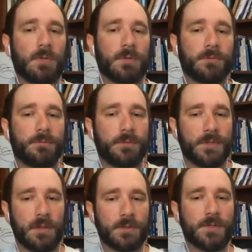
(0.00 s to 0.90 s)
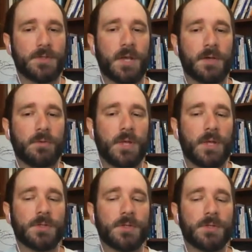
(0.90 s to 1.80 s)
of intelligent design
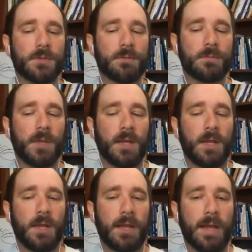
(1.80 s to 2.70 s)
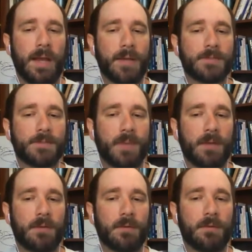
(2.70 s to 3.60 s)
creationism, has
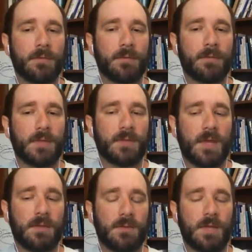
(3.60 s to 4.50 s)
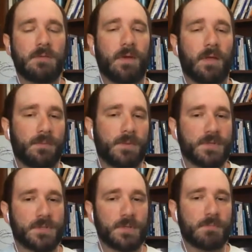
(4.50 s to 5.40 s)
been they they developed
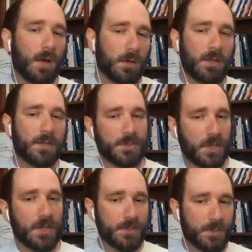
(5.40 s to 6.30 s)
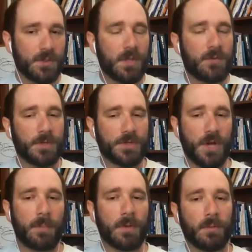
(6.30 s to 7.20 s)
this as model legislation that they've been
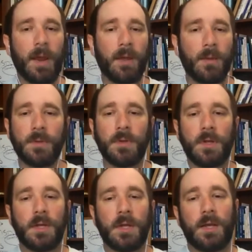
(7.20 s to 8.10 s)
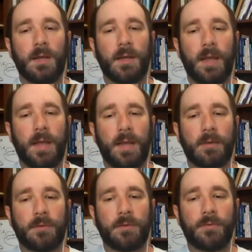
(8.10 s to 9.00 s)
shopping around,
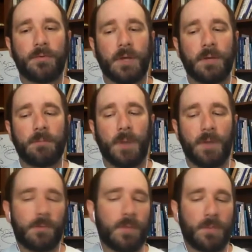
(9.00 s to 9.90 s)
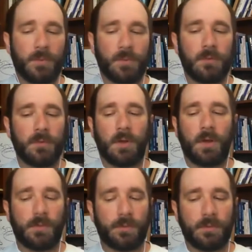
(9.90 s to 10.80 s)
and um, other people
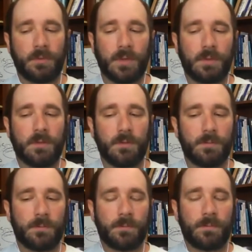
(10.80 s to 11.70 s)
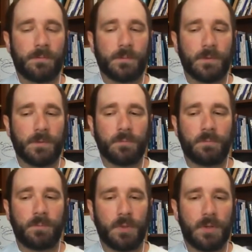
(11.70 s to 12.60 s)
on in the the
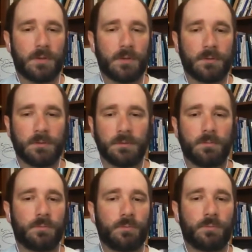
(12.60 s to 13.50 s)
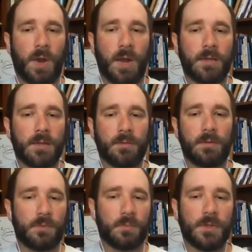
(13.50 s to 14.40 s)
political right and,
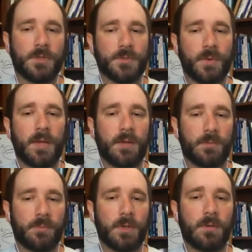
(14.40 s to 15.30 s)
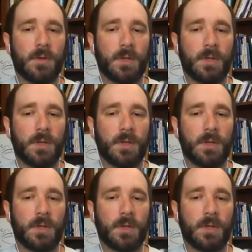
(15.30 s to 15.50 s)
and the religious right have been